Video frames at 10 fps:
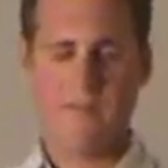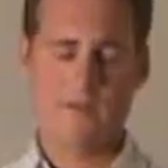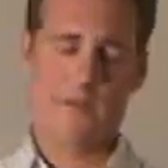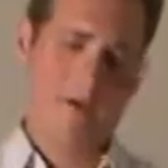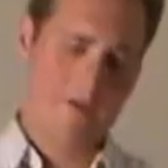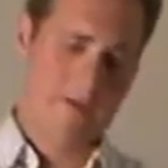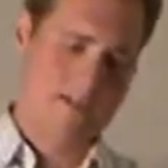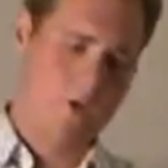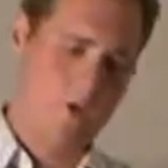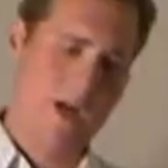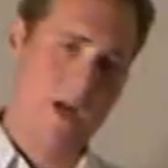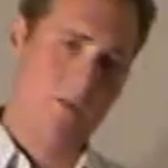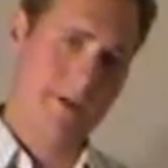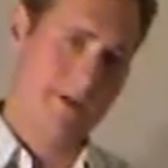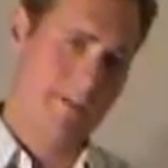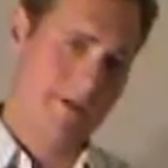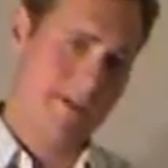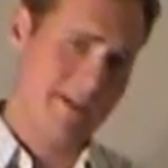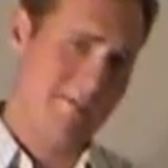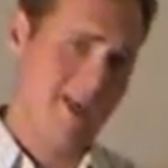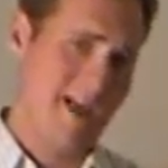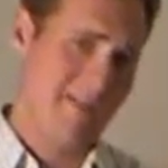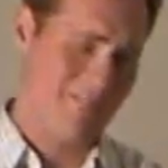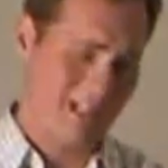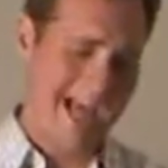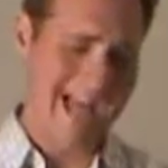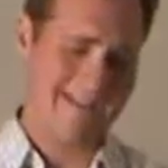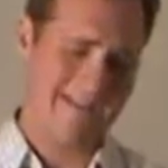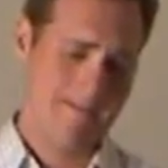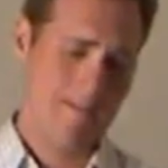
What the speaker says: so that way this whole area would lay completely flat.